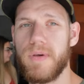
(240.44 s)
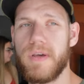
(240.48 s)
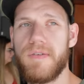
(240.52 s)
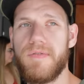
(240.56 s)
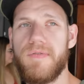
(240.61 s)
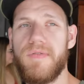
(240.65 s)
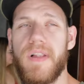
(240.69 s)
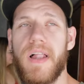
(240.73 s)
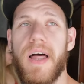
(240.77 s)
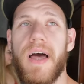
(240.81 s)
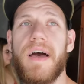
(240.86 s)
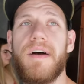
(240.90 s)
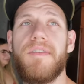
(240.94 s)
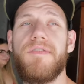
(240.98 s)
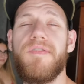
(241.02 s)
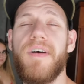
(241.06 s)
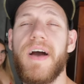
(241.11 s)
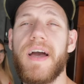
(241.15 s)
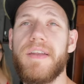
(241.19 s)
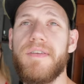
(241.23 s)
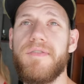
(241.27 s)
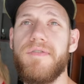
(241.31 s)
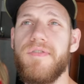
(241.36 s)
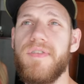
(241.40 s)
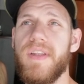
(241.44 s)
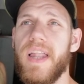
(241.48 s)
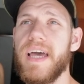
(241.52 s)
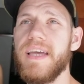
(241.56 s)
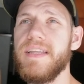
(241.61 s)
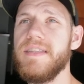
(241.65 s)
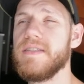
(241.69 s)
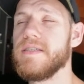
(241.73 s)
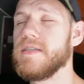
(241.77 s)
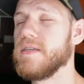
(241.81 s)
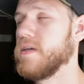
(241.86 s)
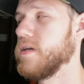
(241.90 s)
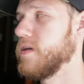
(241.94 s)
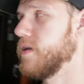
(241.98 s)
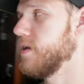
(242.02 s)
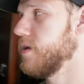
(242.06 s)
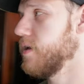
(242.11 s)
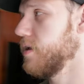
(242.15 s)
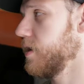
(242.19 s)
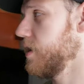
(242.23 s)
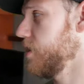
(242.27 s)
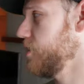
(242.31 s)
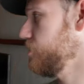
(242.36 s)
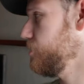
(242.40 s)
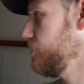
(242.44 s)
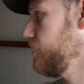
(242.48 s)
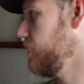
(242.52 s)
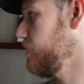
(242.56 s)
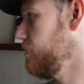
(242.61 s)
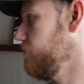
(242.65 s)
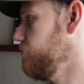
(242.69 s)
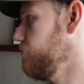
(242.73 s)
we could find flights. And she had a